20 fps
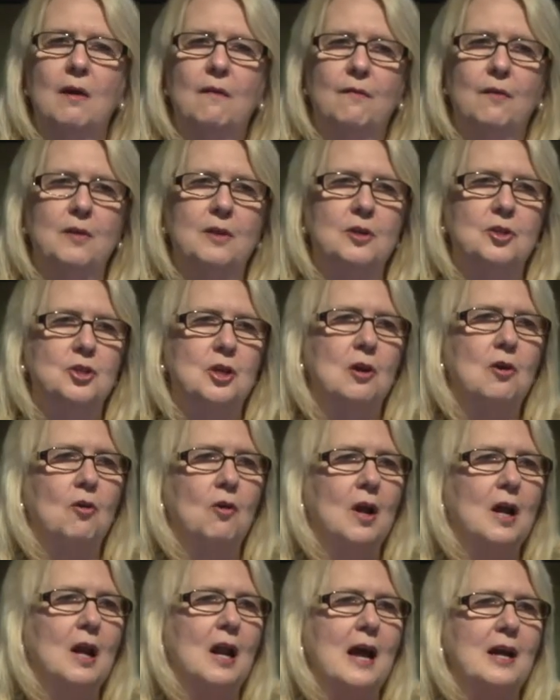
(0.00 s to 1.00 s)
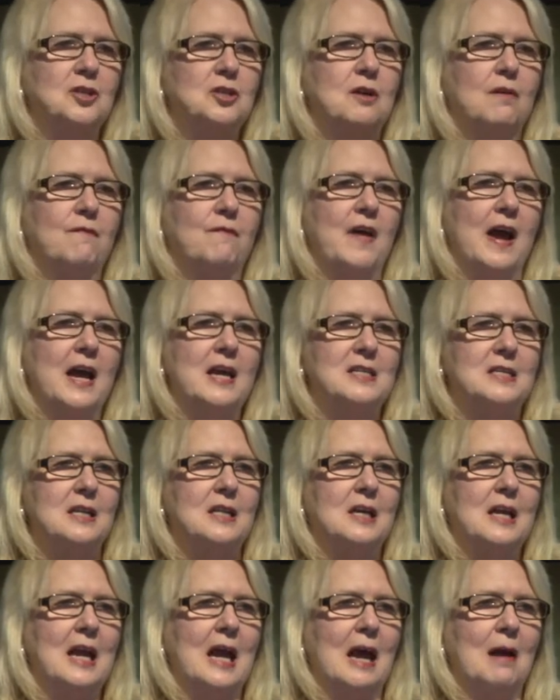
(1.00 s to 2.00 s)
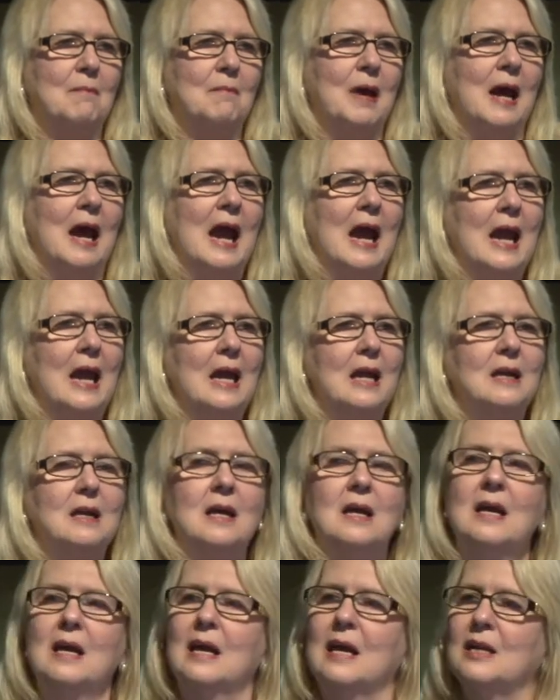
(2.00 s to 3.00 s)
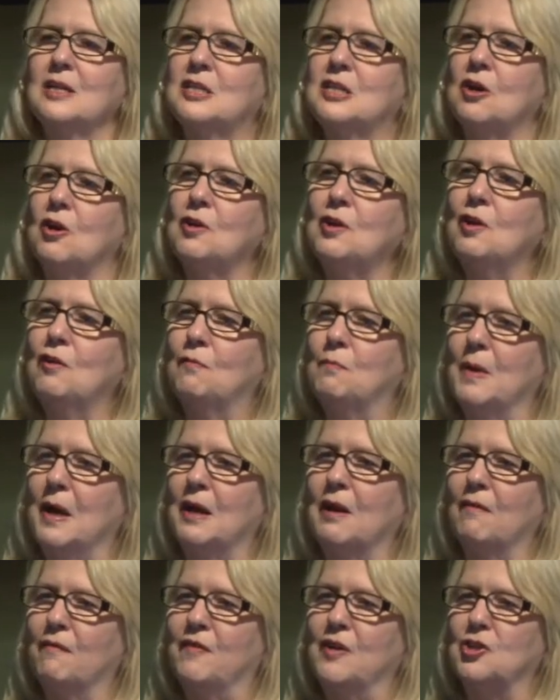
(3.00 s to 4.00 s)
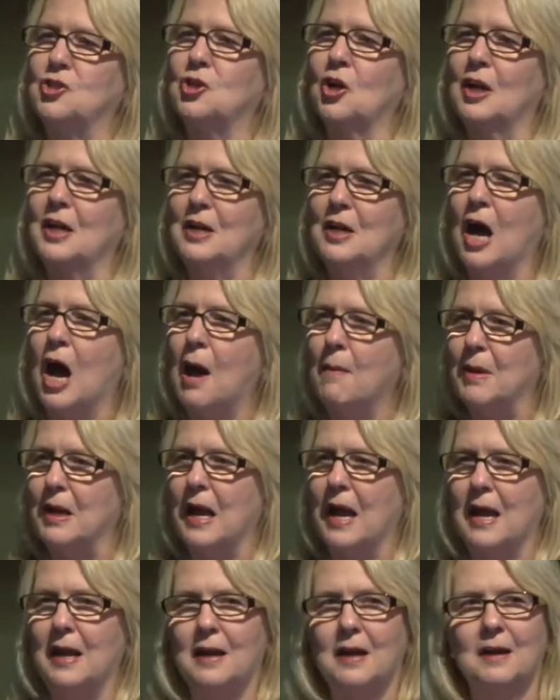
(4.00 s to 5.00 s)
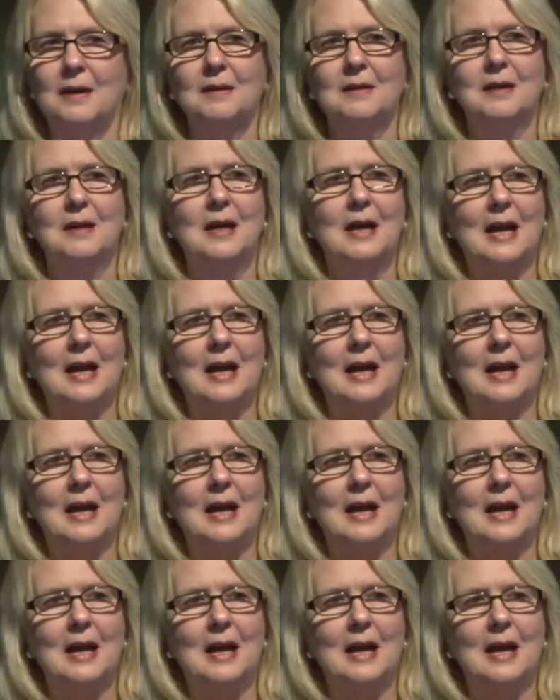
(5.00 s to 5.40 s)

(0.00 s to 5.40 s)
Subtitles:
for the general election phase of the campaign until you've been officially nominated.